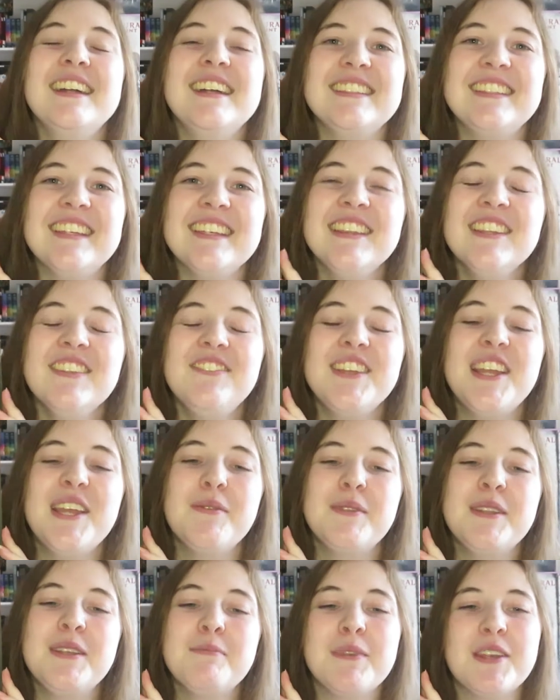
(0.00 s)
A Death in the
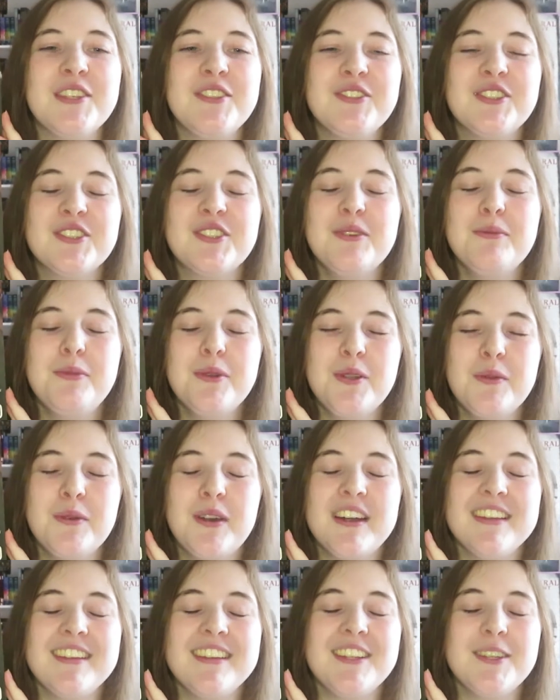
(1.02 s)
Family, My Struggle, Book
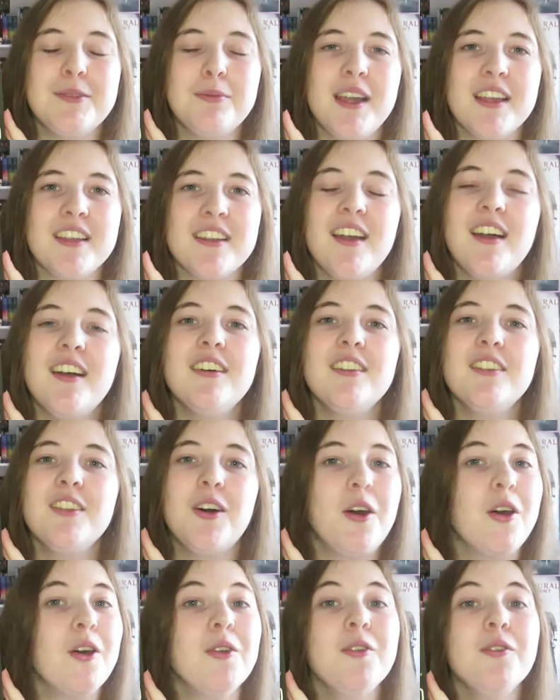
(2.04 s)
1 is by Karl
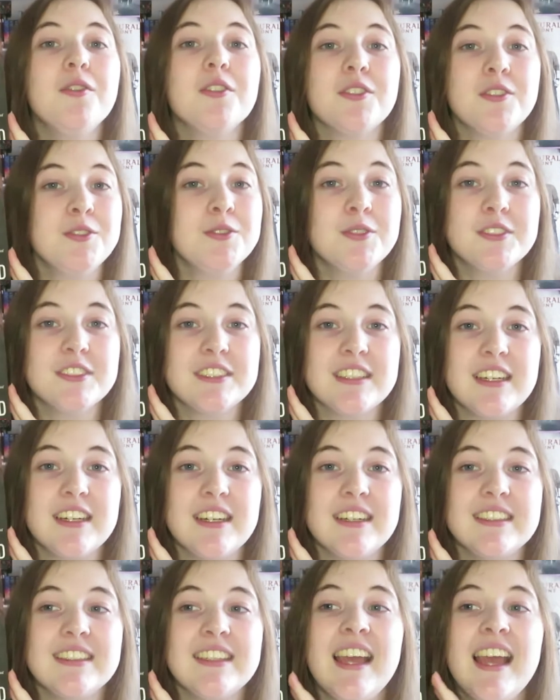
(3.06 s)
Ove
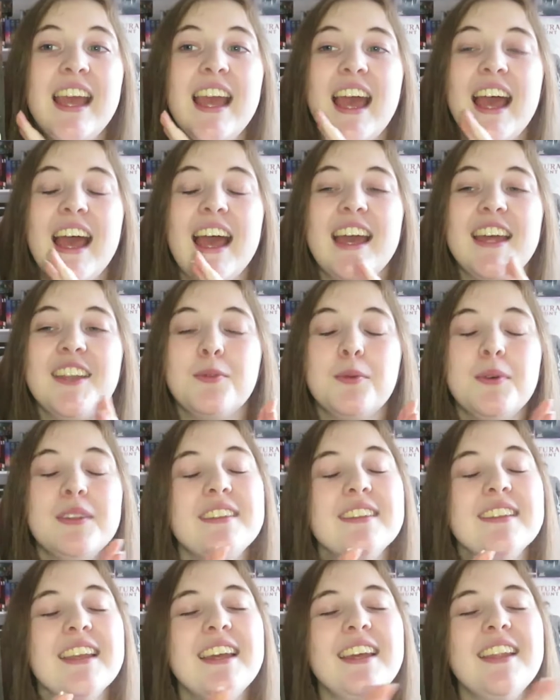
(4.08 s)
Knausgaard, and once
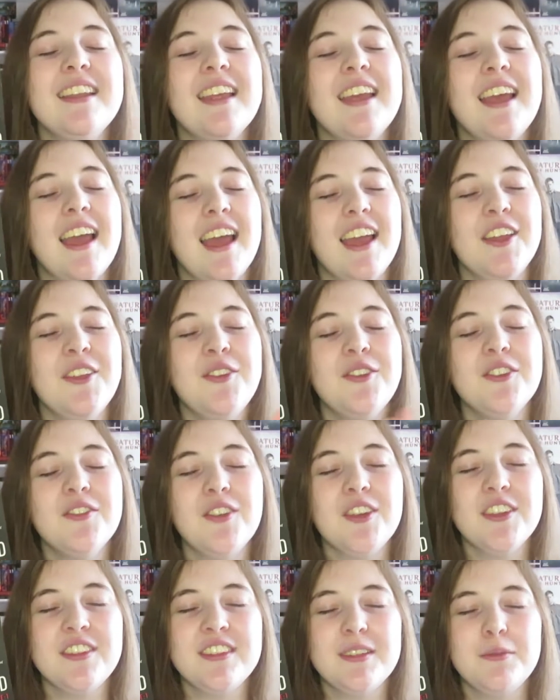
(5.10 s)
again, a
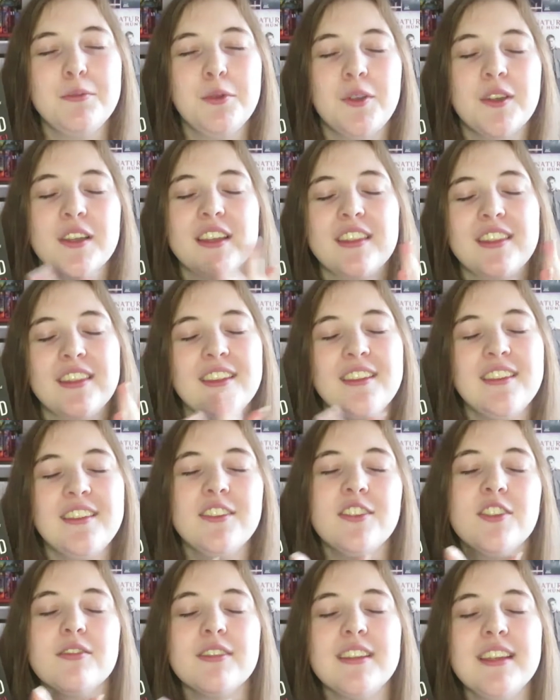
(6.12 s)
university book. This is
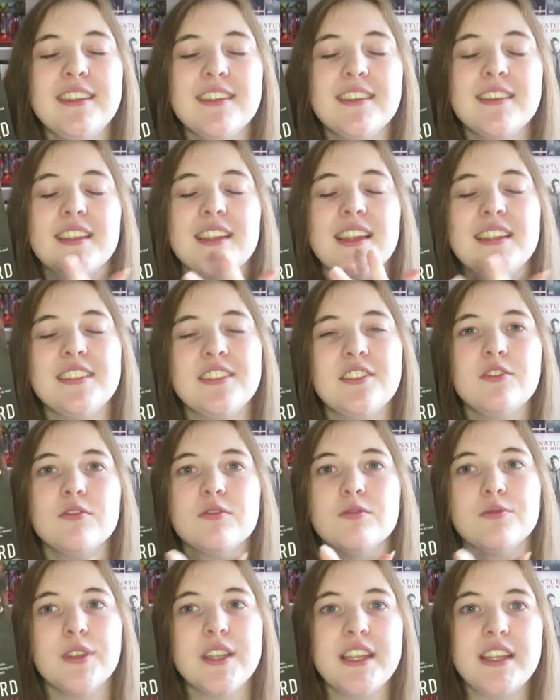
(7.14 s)
the reason that I
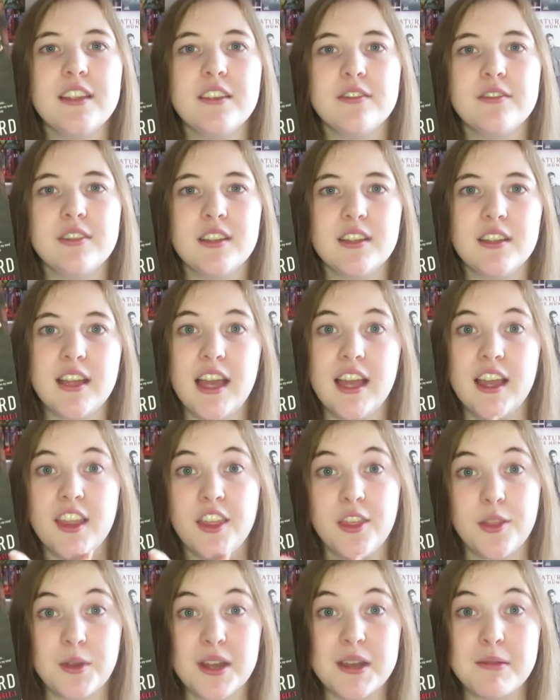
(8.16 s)
didn't read for like
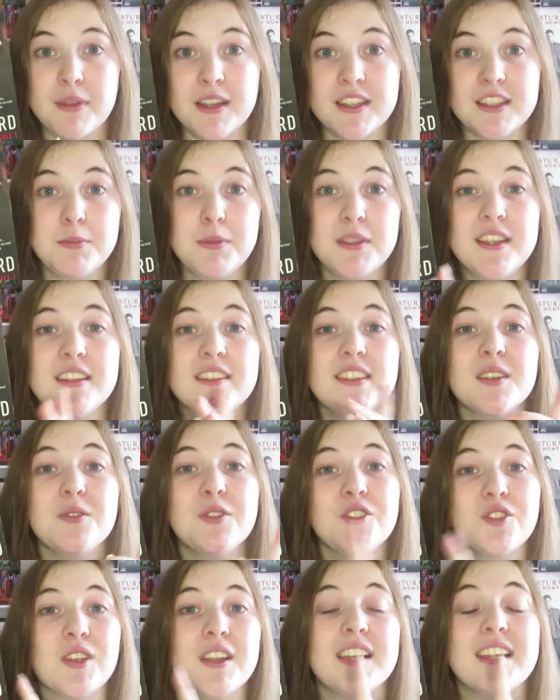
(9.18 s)
3 months, because I was
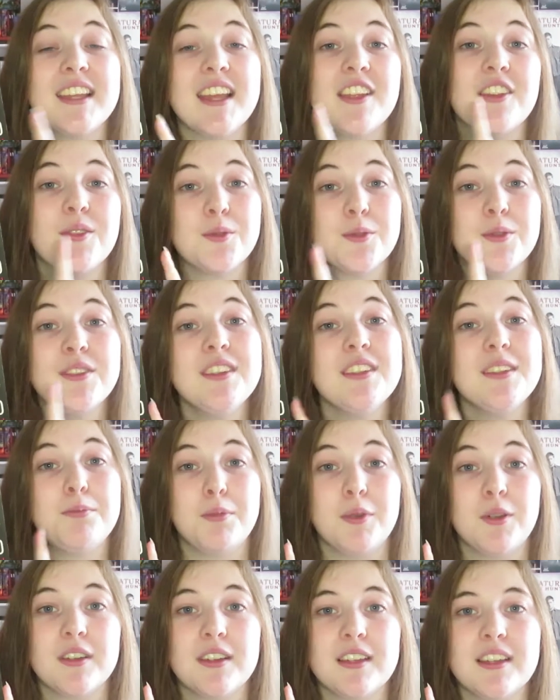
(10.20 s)
trying to get through this
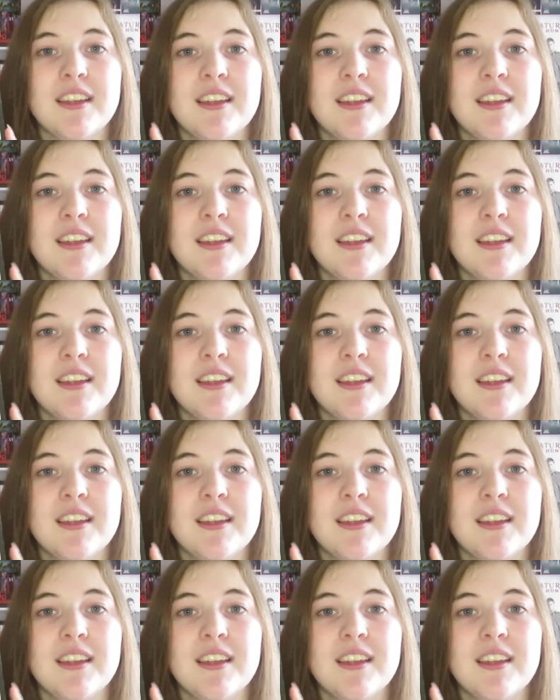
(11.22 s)
book.